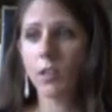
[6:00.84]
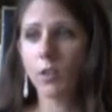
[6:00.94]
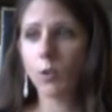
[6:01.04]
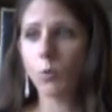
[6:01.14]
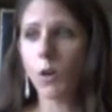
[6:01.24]

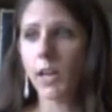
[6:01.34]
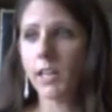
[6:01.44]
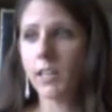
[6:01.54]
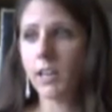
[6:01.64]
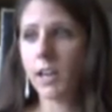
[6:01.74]
the
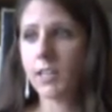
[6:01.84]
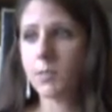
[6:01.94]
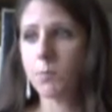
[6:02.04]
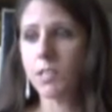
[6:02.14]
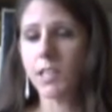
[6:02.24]
wine
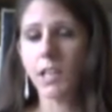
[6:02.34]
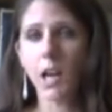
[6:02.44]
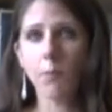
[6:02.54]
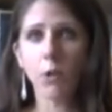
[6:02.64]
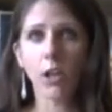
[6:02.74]
has been
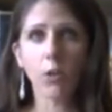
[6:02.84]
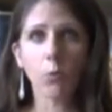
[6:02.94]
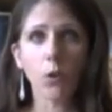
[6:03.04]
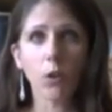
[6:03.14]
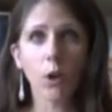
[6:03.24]

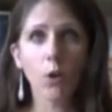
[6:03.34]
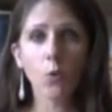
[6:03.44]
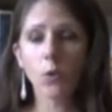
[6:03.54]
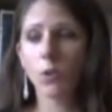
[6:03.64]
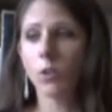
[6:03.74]
elaborated with
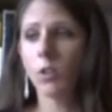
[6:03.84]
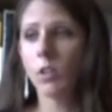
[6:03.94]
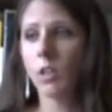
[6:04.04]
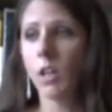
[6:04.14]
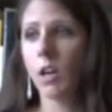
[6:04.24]
oak
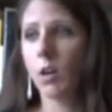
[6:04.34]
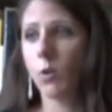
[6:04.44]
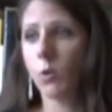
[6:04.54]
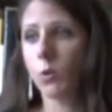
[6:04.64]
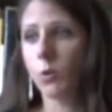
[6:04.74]

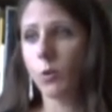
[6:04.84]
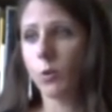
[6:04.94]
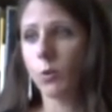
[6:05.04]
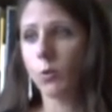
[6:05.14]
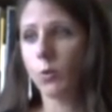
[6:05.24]
or
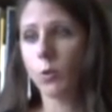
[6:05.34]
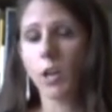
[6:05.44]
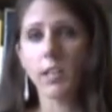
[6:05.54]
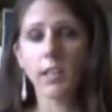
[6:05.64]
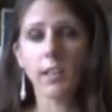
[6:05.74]

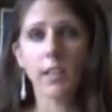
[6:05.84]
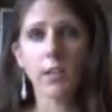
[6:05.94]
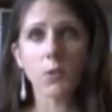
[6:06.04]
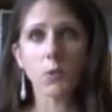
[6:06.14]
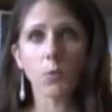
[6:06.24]
anything
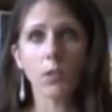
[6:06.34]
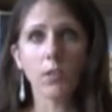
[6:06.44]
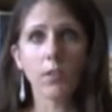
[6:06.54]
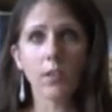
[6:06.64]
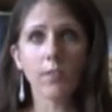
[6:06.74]
else
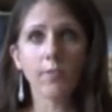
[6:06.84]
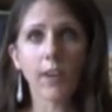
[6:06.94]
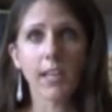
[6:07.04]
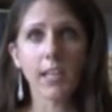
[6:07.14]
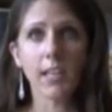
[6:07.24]
in
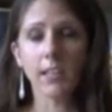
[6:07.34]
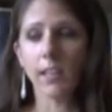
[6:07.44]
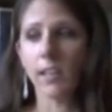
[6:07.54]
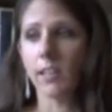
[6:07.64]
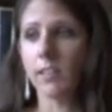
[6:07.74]

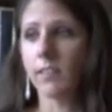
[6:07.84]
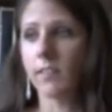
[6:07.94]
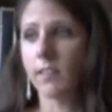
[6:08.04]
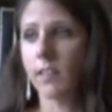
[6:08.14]
fining and